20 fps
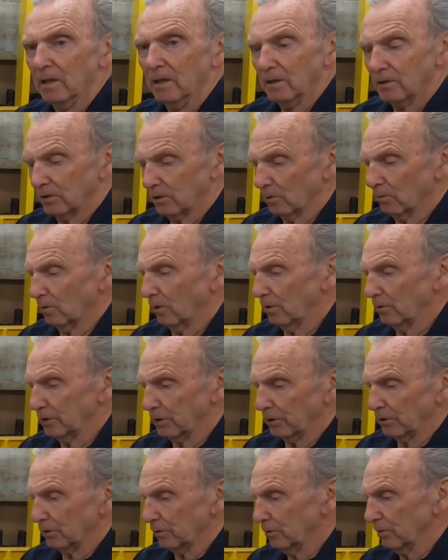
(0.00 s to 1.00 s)
Okay. So all
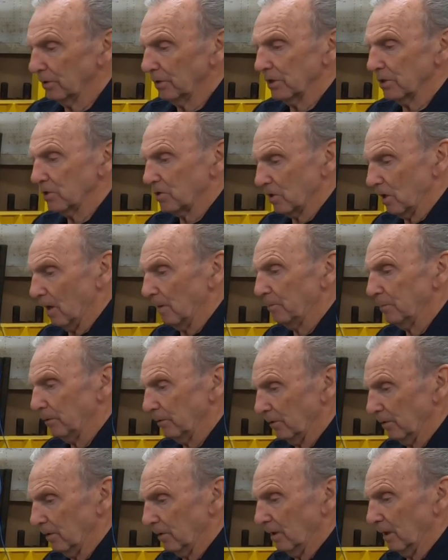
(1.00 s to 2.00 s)
you're doing to stop
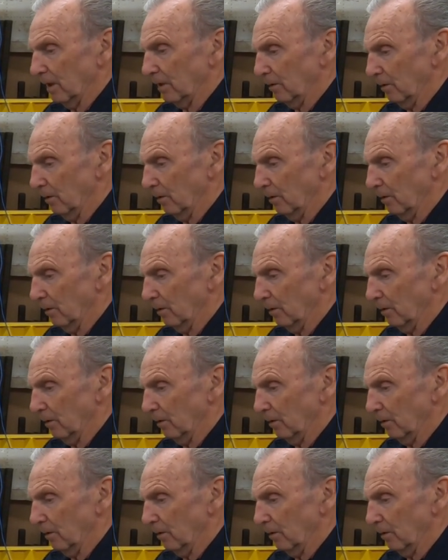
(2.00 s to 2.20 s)
your,